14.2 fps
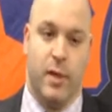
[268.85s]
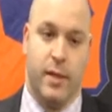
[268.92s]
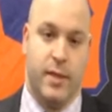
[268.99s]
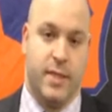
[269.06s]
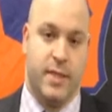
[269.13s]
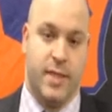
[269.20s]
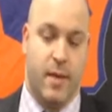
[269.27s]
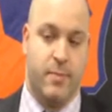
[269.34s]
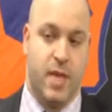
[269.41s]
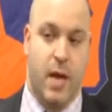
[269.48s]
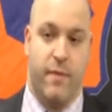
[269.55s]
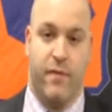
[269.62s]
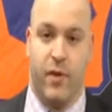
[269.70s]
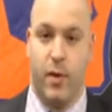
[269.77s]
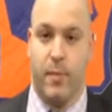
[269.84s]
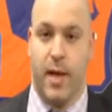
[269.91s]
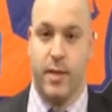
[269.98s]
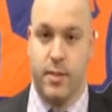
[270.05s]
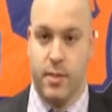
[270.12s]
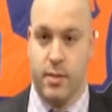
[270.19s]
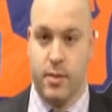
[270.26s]
but at the same time,
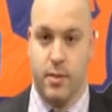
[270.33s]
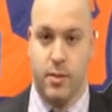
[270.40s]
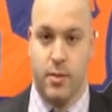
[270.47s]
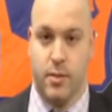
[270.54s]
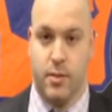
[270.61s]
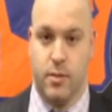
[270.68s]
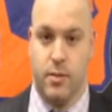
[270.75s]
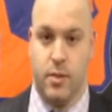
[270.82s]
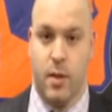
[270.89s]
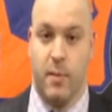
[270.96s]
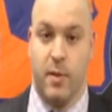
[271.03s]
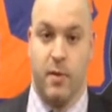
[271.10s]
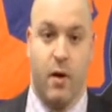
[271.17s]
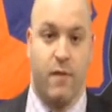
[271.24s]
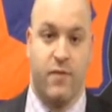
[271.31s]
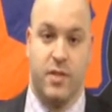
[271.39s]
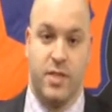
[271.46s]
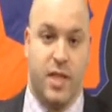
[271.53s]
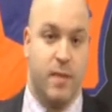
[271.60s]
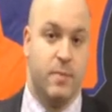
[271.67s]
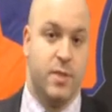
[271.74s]
Fairbanks is coming off the
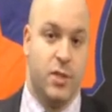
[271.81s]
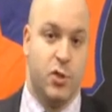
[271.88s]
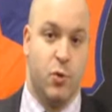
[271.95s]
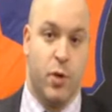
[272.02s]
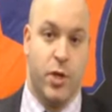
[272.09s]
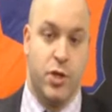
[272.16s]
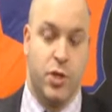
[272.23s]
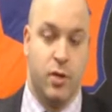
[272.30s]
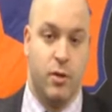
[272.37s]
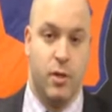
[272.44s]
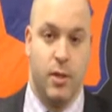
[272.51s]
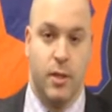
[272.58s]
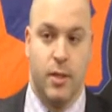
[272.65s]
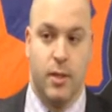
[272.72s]
same situation.